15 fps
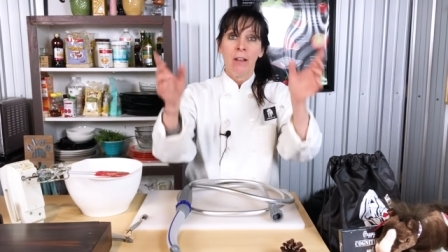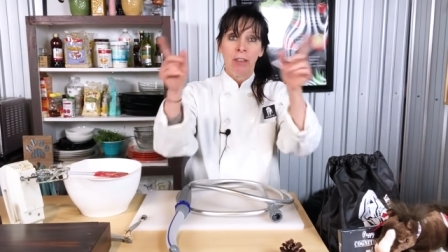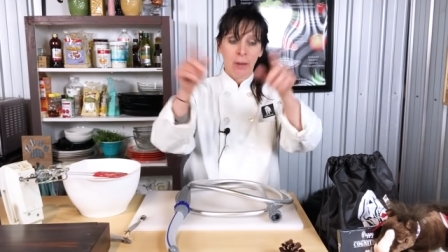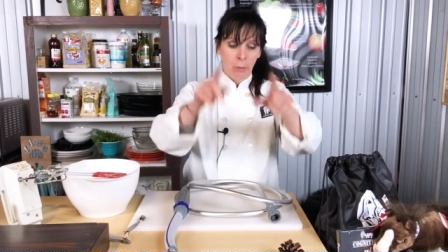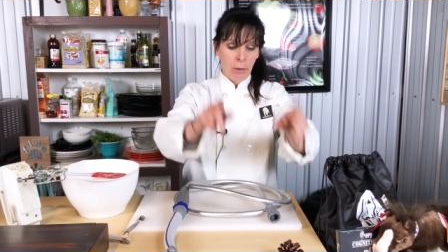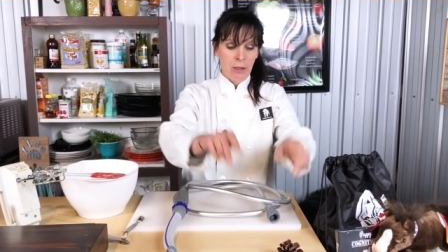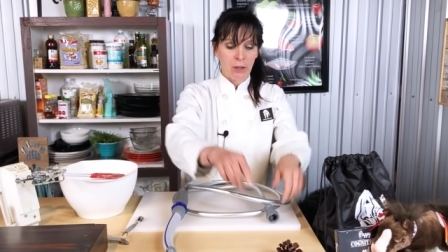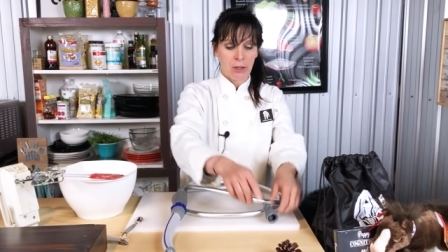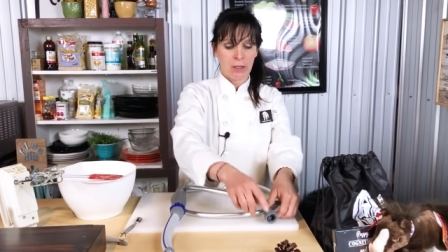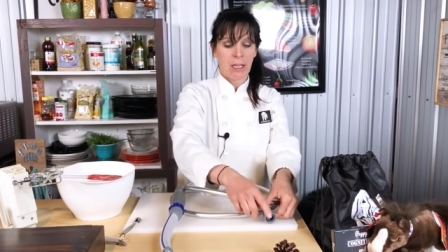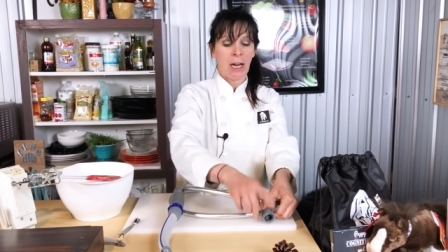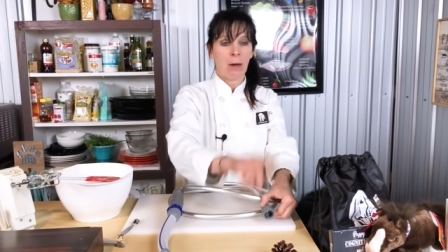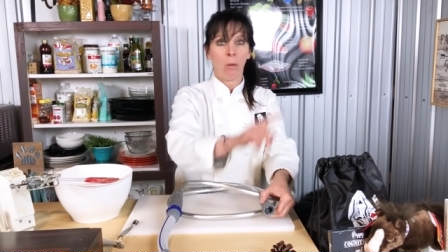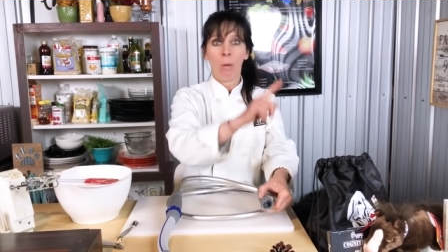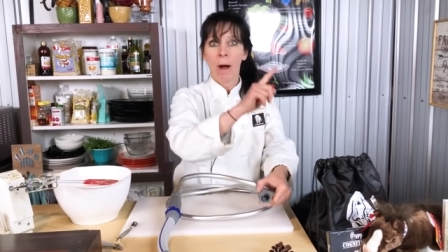that we just
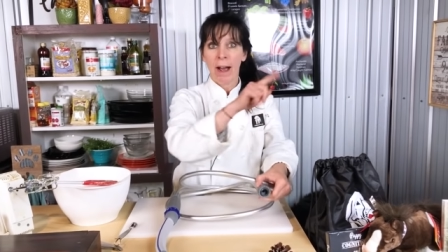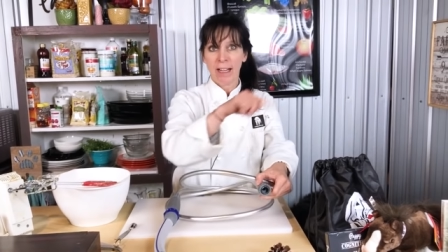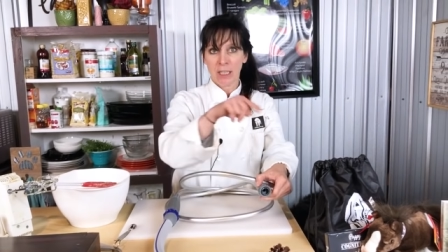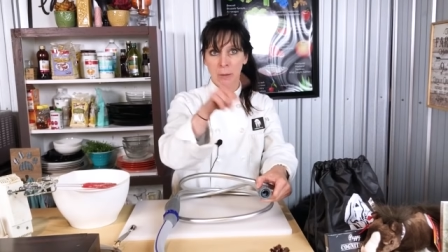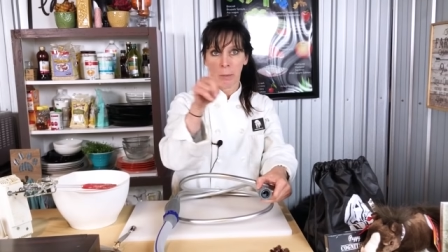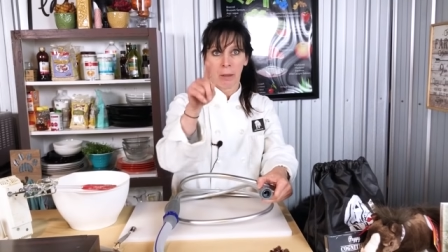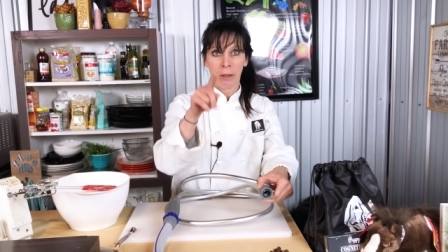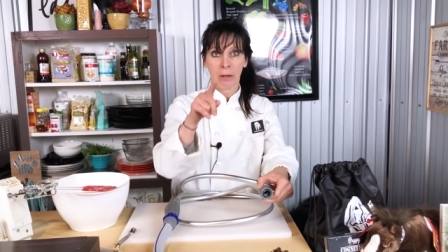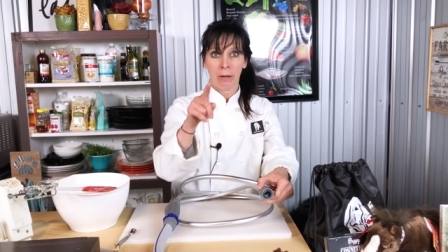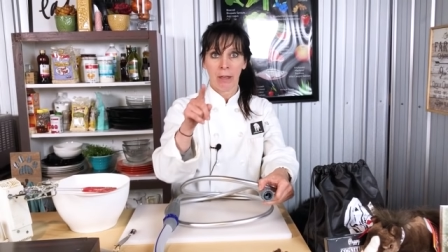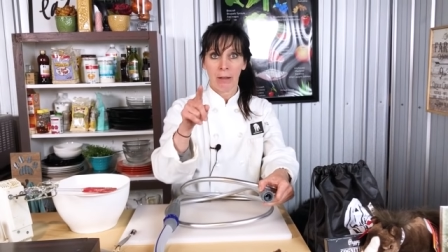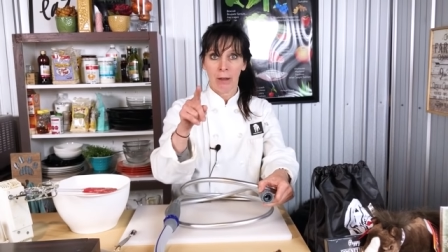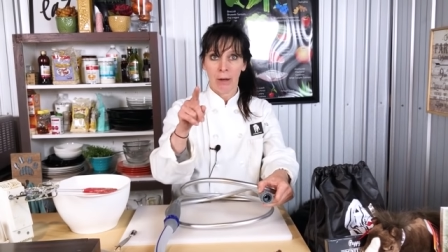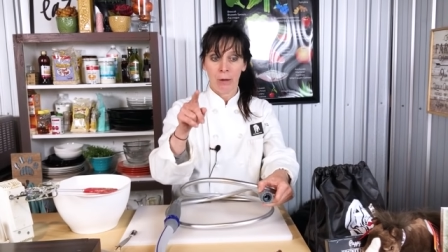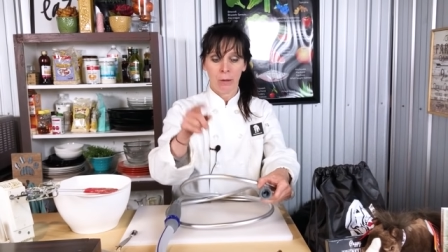got a Y splitter
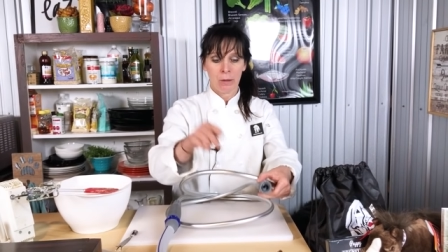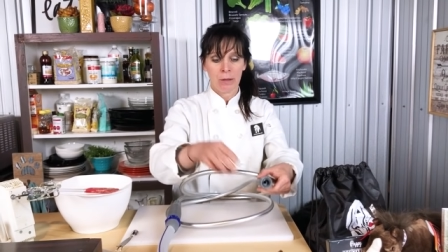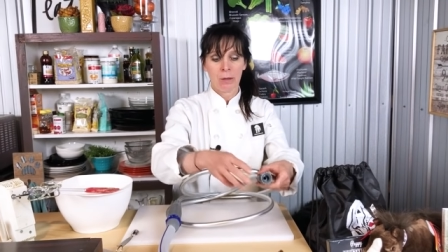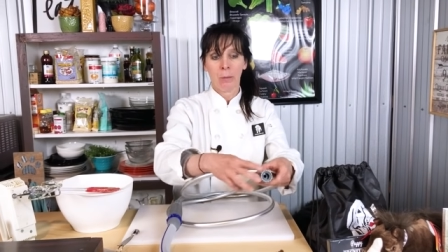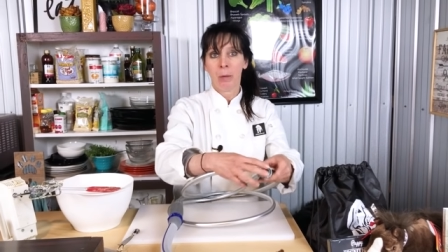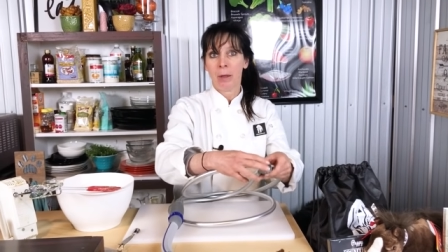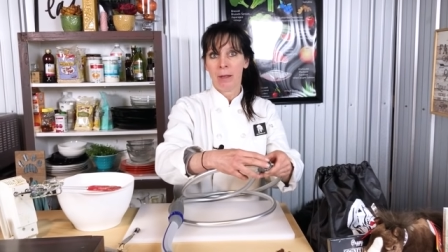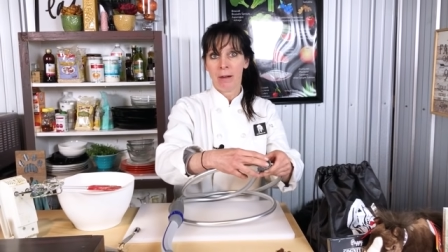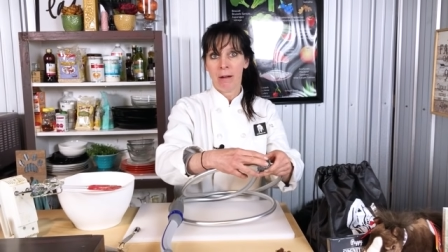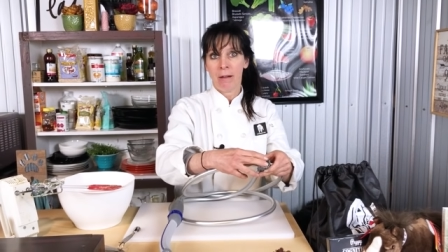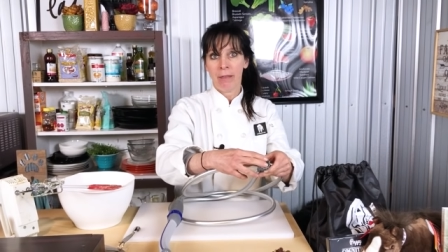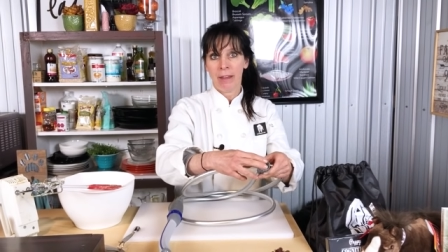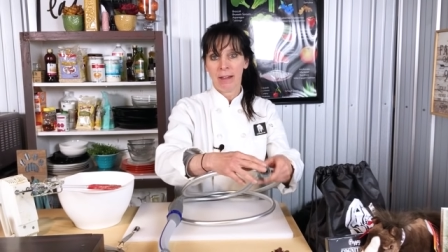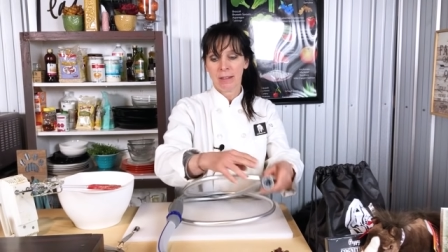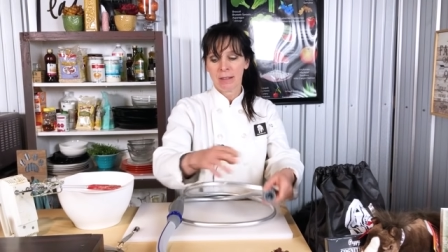at Lowe's, put it
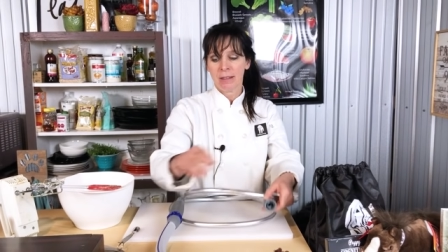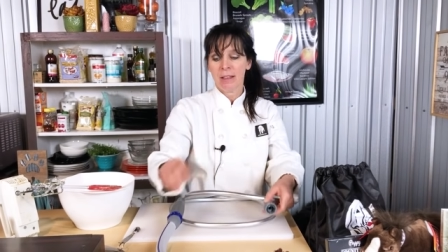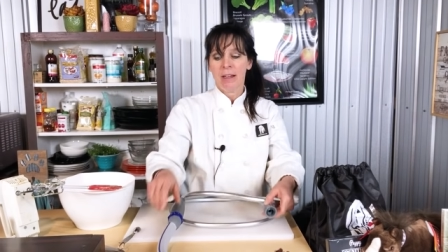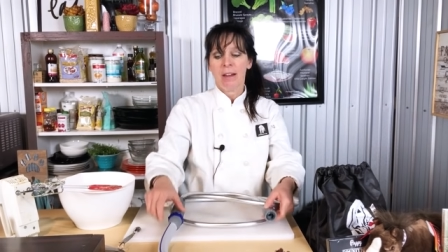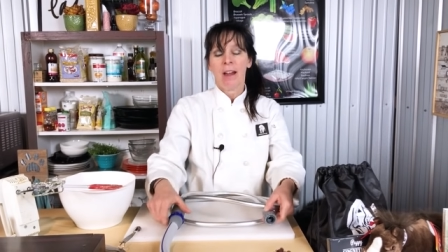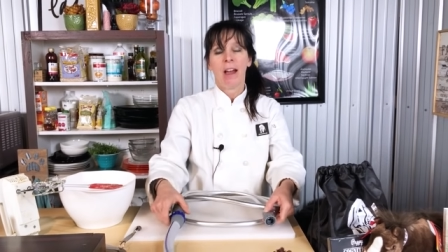on this,